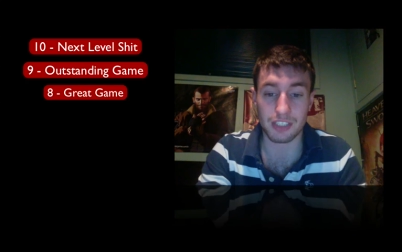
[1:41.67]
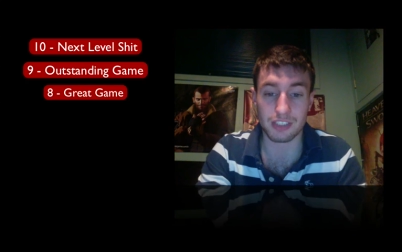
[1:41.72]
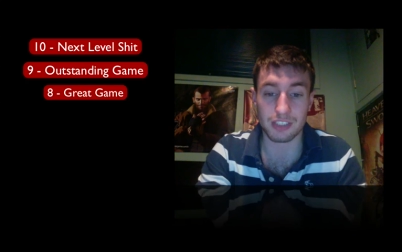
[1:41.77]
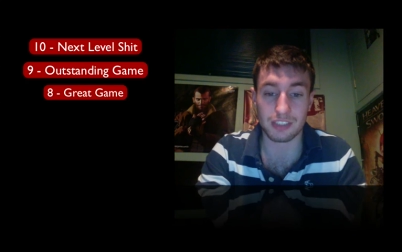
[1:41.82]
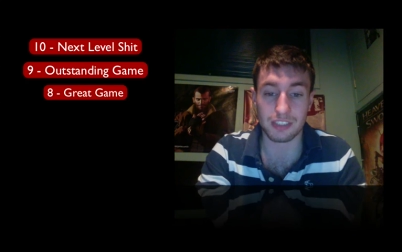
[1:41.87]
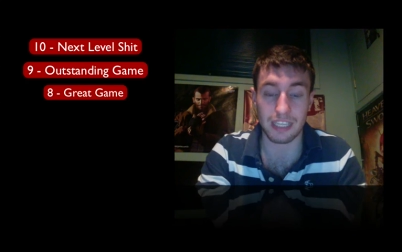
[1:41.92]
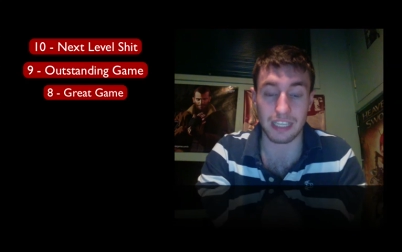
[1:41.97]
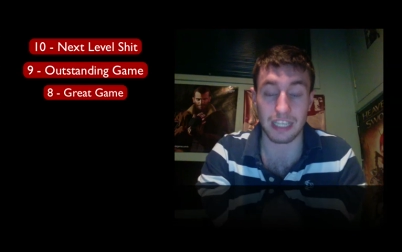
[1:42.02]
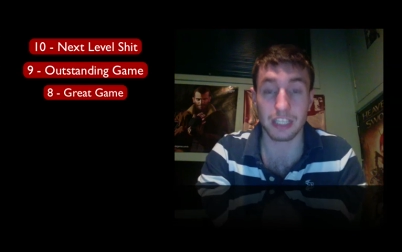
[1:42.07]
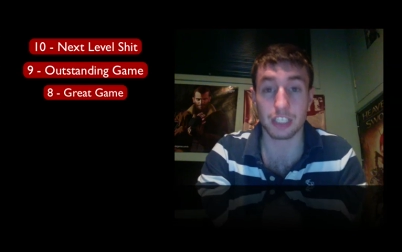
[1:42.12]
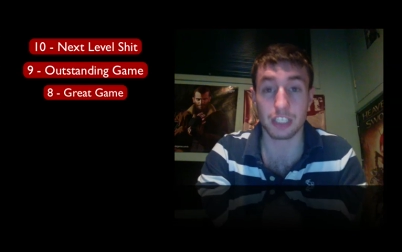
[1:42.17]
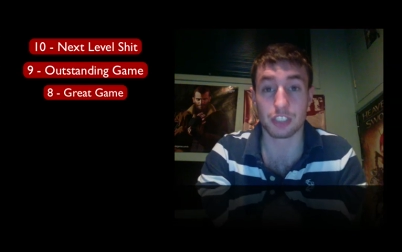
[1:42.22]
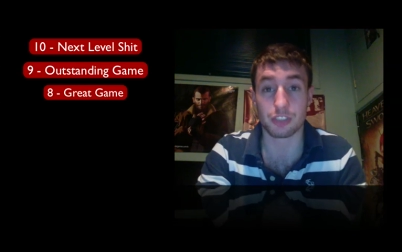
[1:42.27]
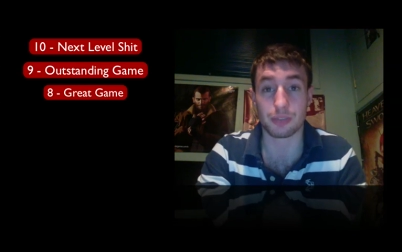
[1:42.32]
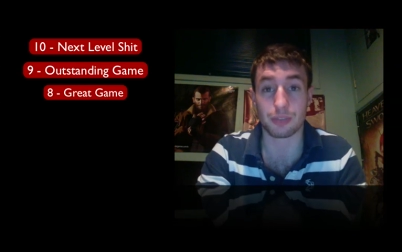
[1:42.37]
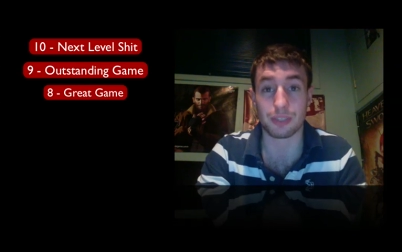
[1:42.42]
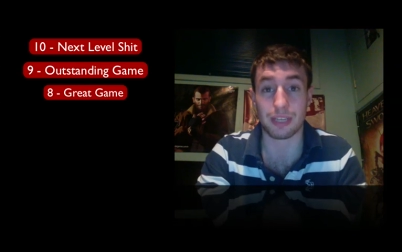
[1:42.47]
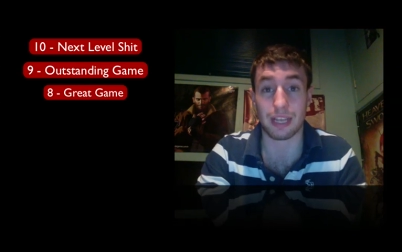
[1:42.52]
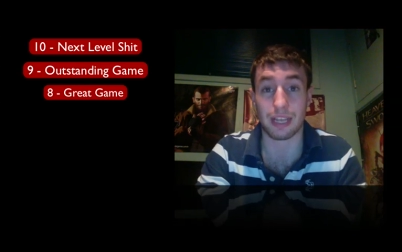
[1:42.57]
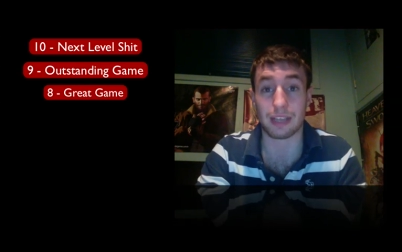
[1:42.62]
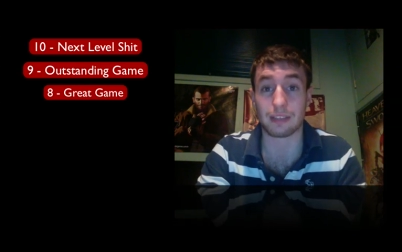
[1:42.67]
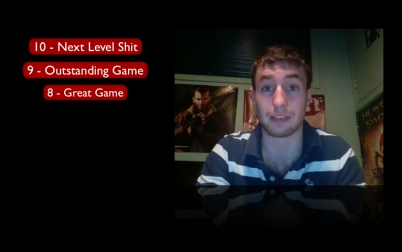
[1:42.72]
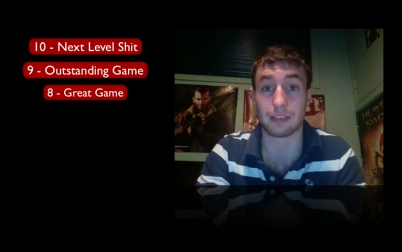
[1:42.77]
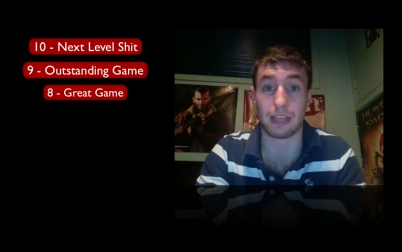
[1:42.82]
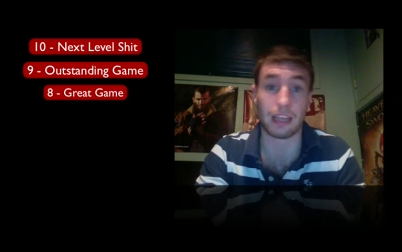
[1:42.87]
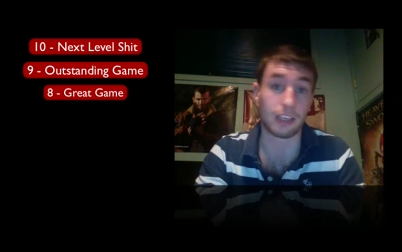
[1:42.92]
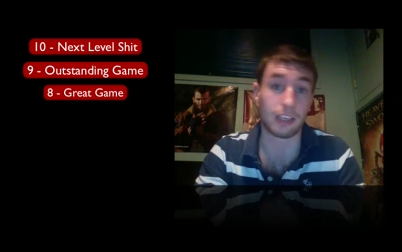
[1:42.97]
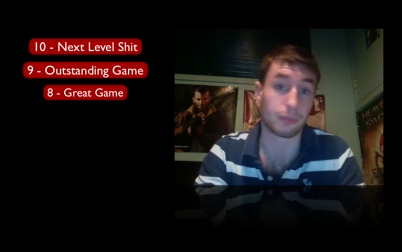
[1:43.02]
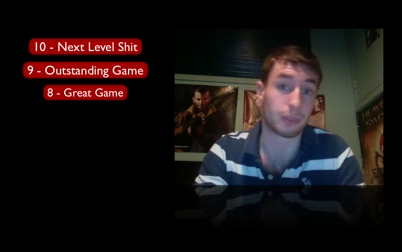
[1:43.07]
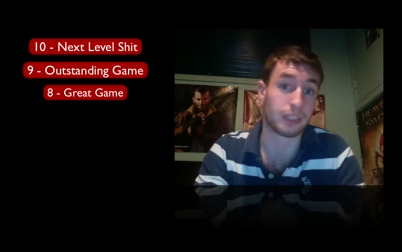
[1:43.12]
industry,
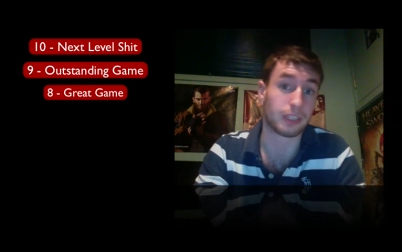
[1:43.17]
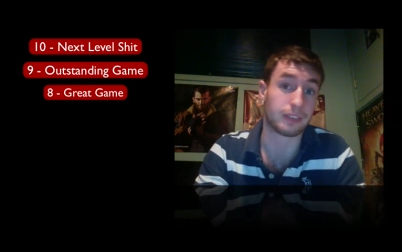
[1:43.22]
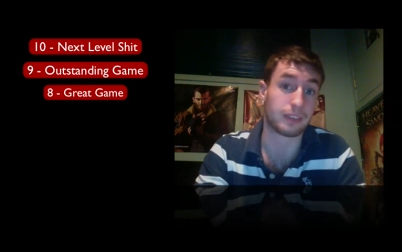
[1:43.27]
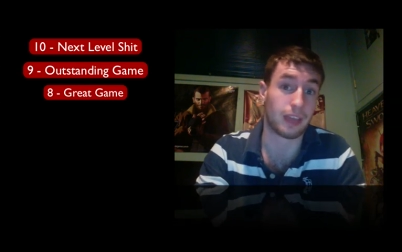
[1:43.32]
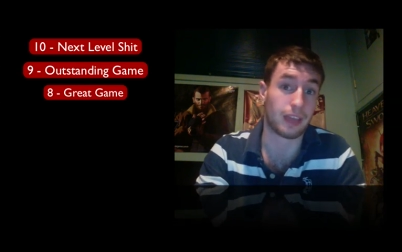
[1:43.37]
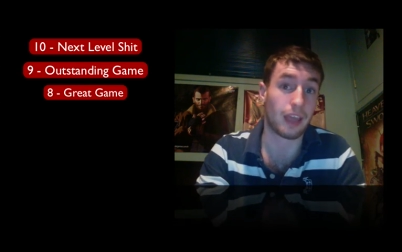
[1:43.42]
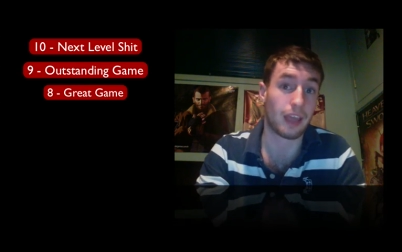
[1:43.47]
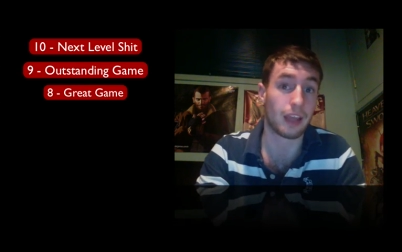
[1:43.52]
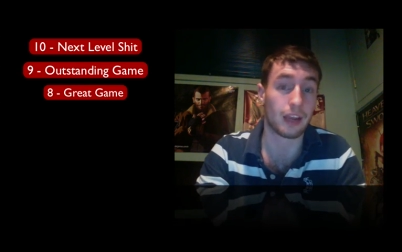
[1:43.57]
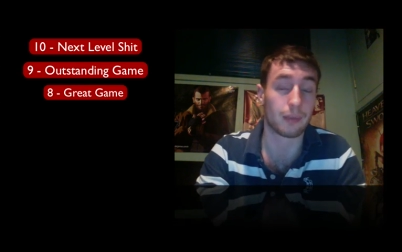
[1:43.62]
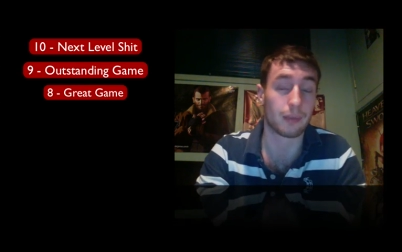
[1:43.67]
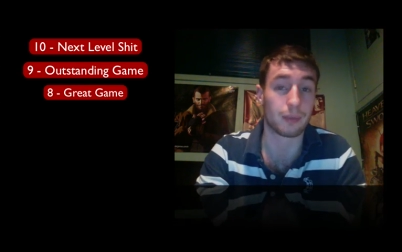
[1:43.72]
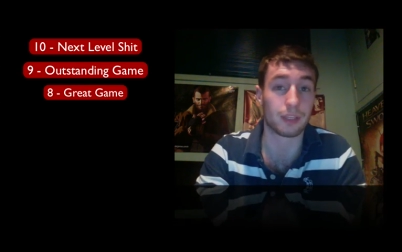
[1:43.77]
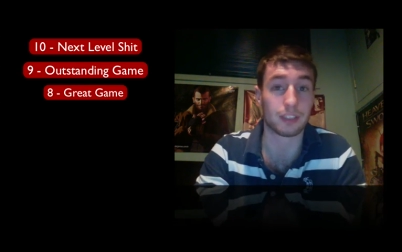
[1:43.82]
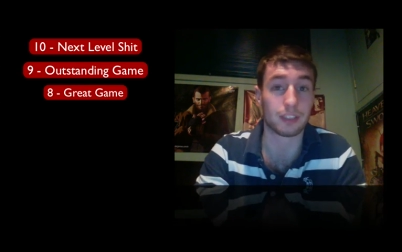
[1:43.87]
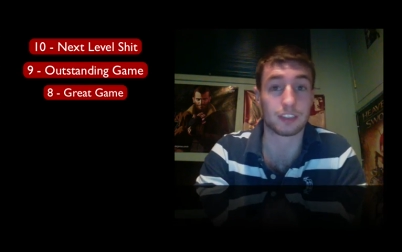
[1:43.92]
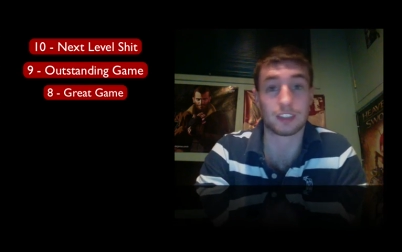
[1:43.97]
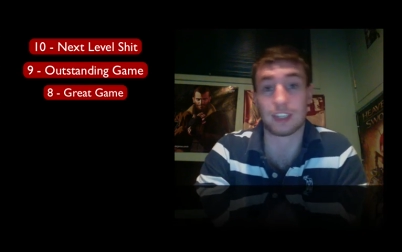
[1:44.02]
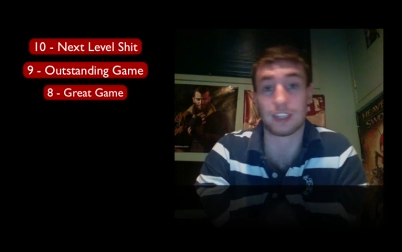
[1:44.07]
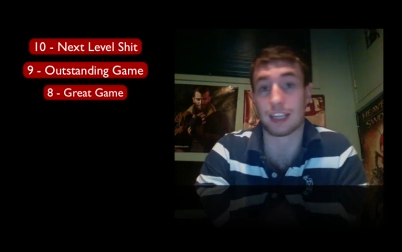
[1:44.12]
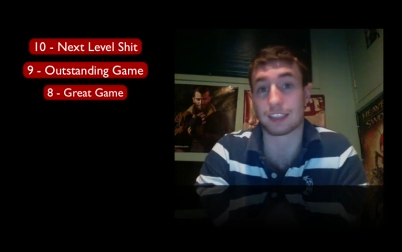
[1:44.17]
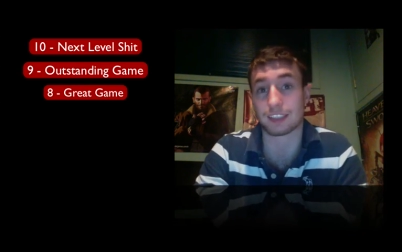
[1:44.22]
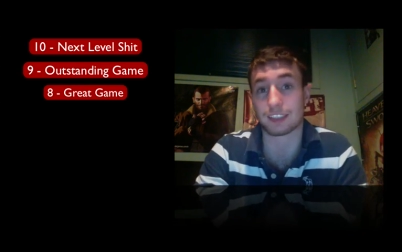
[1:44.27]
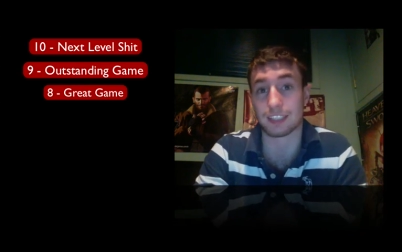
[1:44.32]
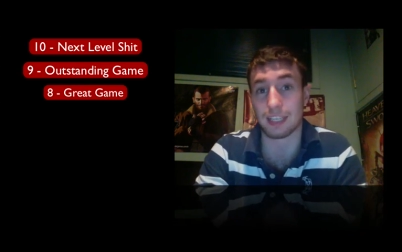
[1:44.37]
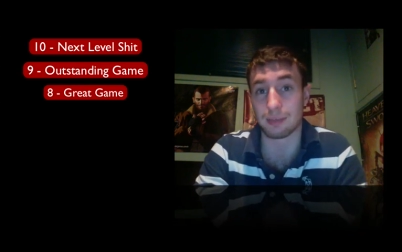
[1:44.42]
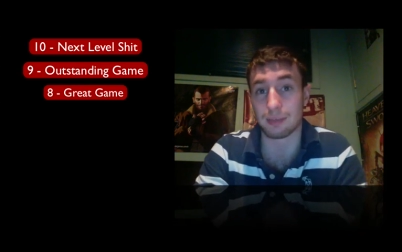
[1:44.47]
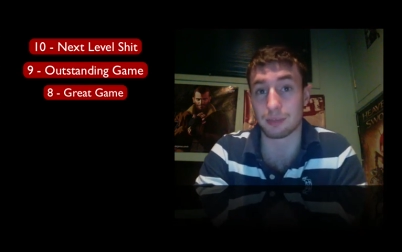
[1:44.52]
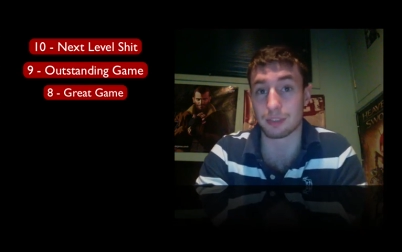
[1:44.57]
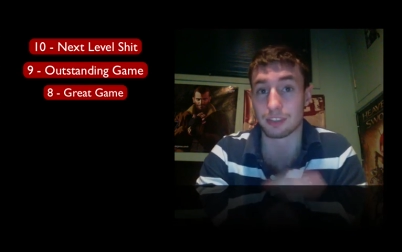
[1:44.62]
that could be a 10. I mean, it's next
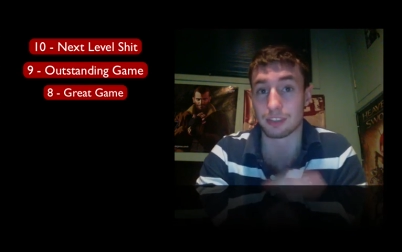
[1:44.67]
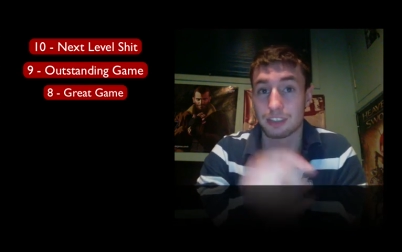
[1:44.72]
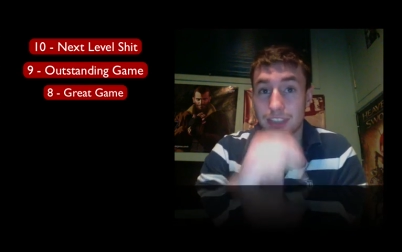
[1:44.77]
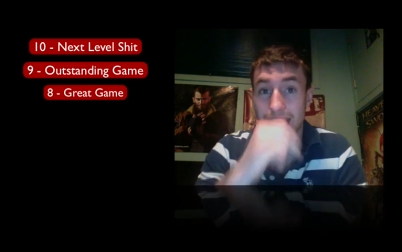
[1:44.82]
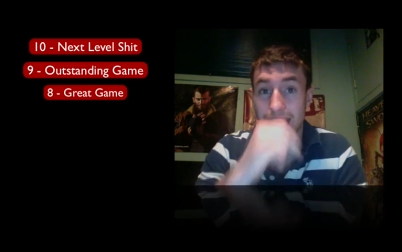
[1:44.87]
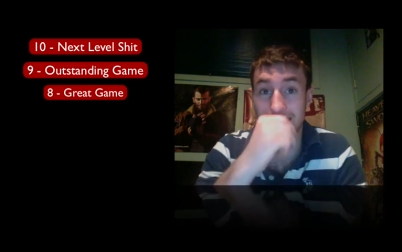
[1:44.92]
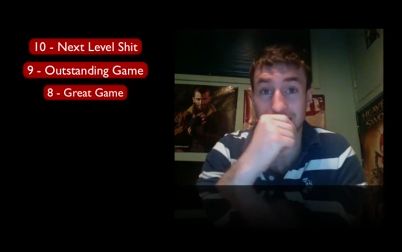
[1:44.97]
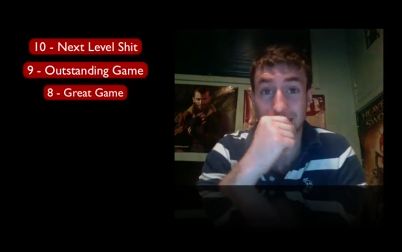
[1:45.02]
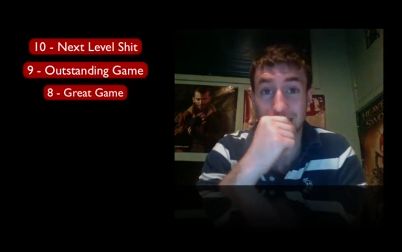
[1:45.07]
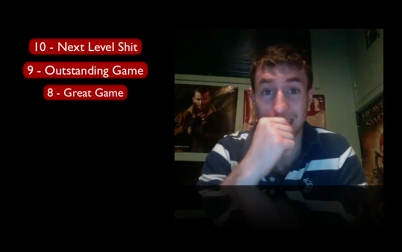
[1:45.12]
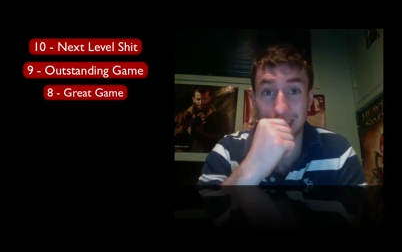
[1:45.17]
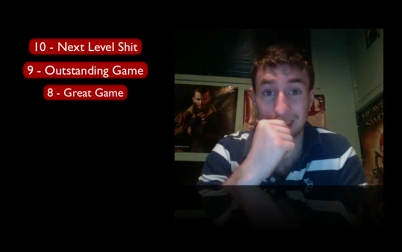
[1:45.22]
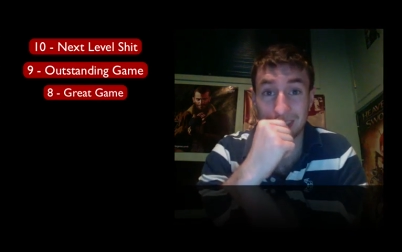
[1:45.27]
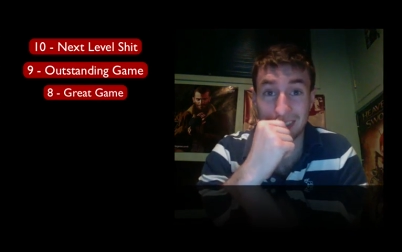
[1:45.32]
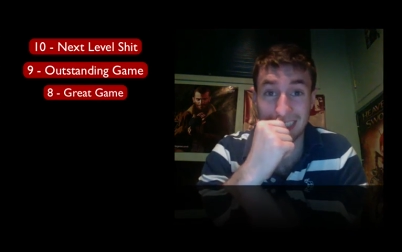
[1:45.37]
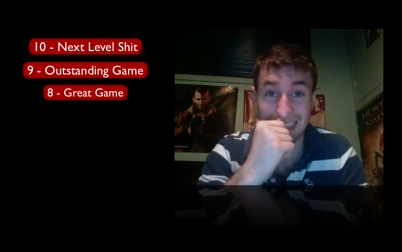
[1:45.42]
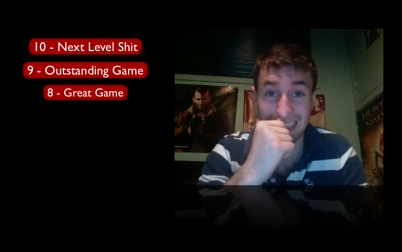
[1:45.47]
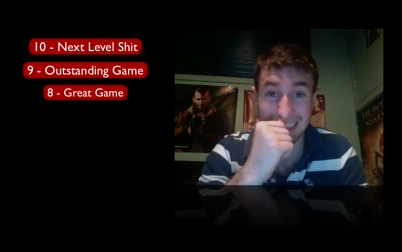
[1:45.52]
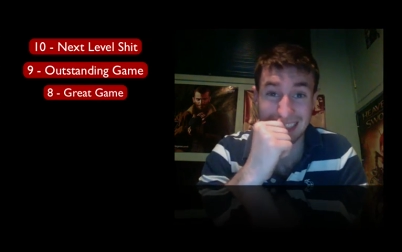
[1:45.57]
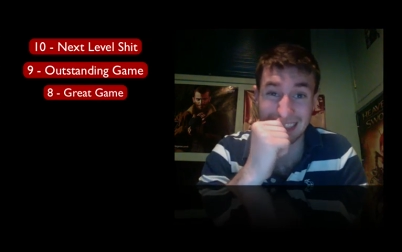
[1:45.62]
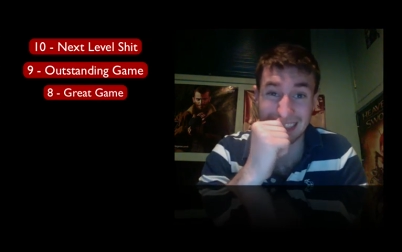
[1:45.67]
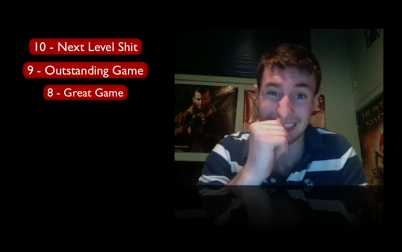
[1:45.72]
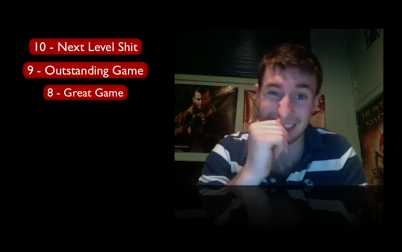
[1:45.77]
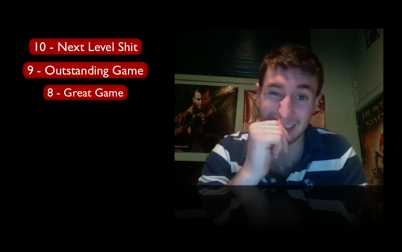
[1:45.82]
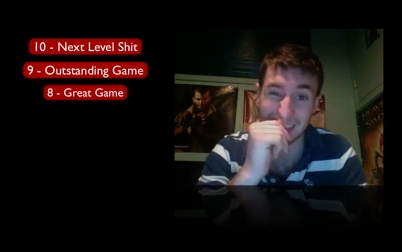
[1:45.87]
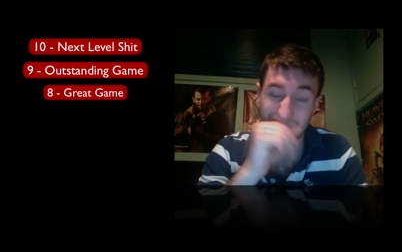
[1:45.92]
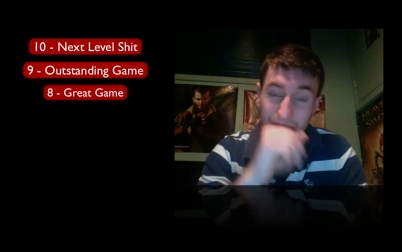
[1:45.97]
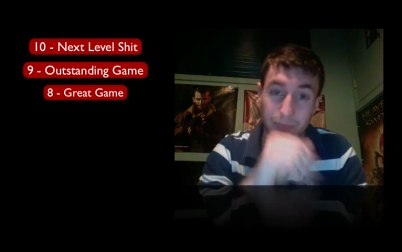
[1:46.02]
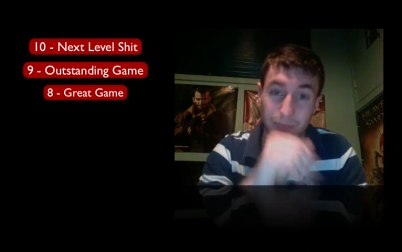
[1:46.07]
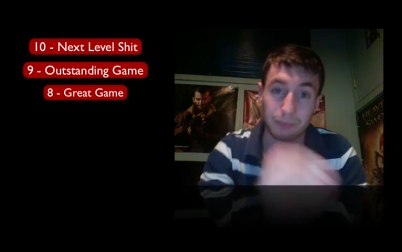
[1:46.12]
level, it's next
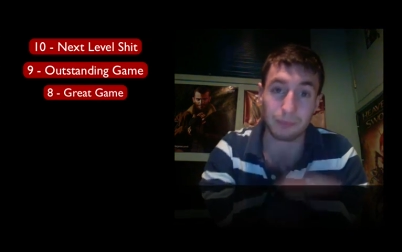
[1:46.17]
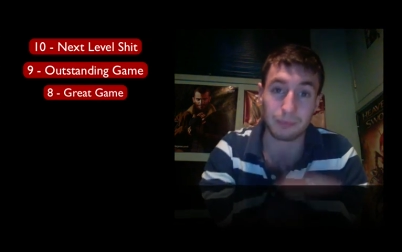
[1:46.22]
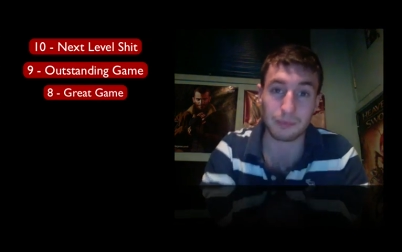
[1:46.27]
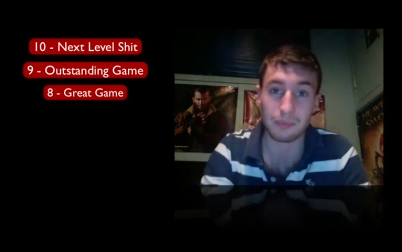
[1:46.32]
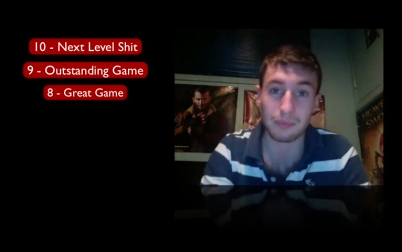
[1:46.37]
generation.